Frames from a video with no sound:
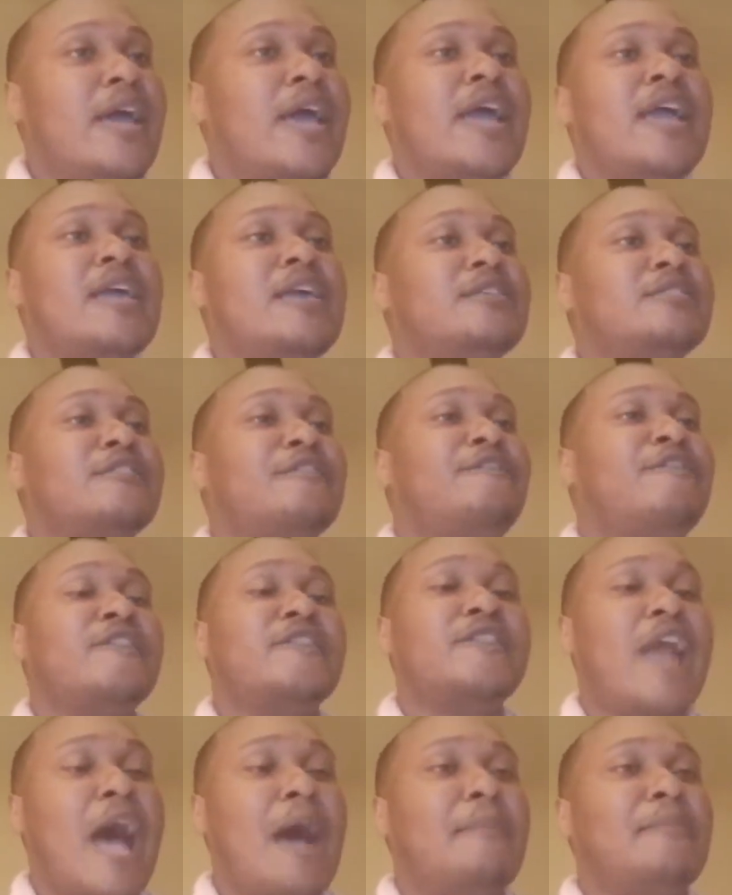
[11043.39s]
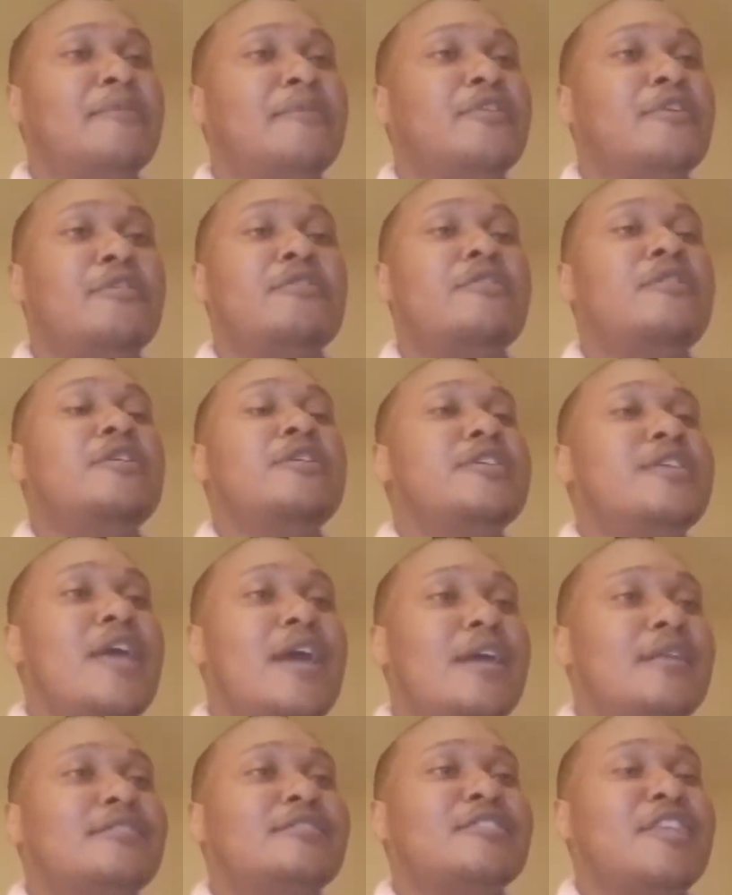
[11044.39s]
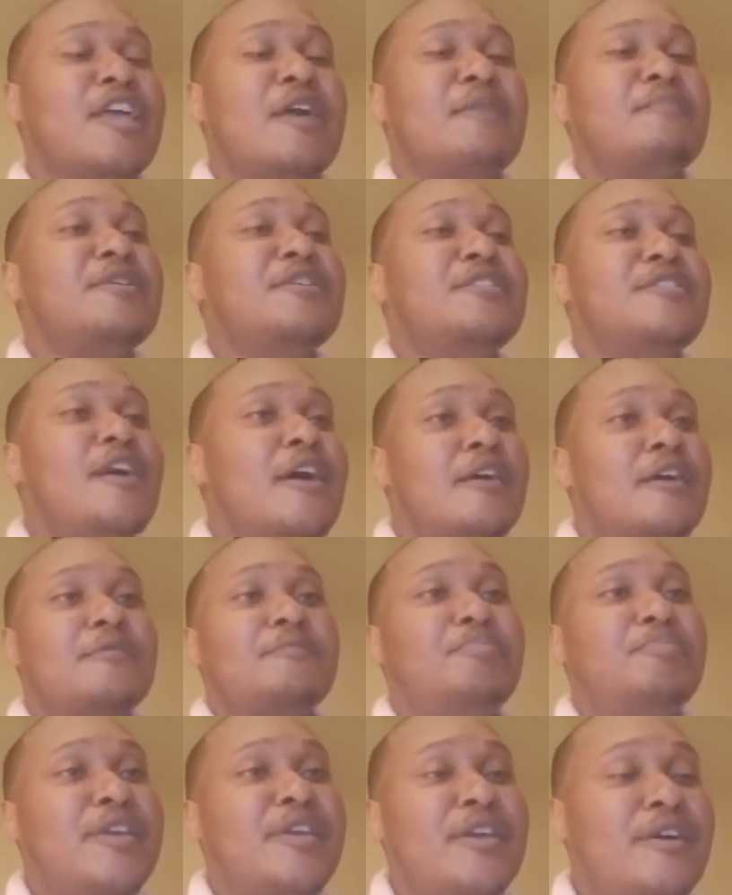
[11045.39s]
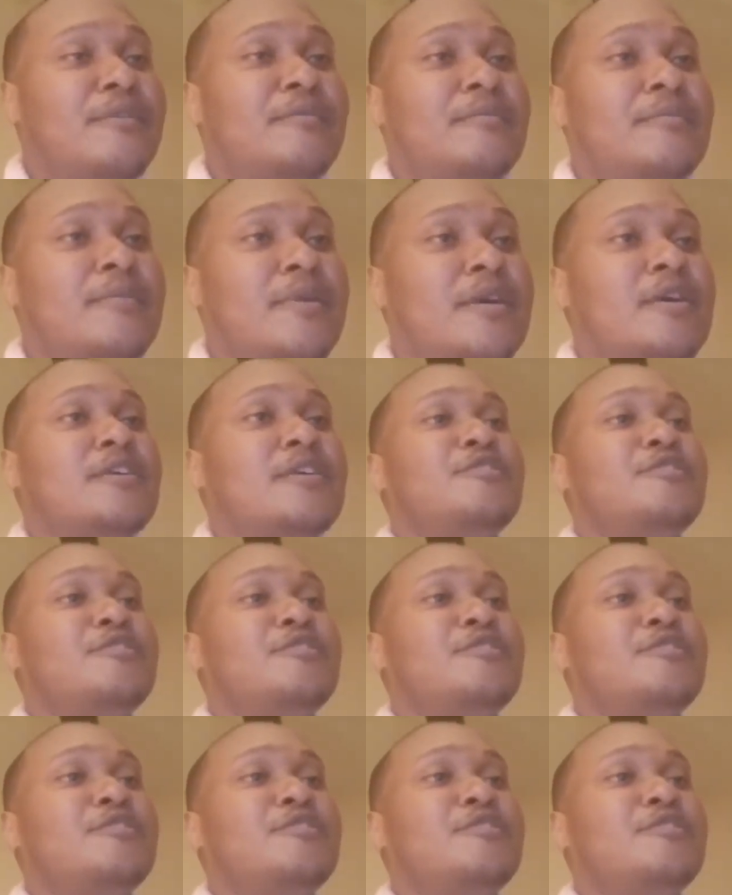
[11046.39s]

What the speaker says: and he's a phenomenal, you understand me, young pimp,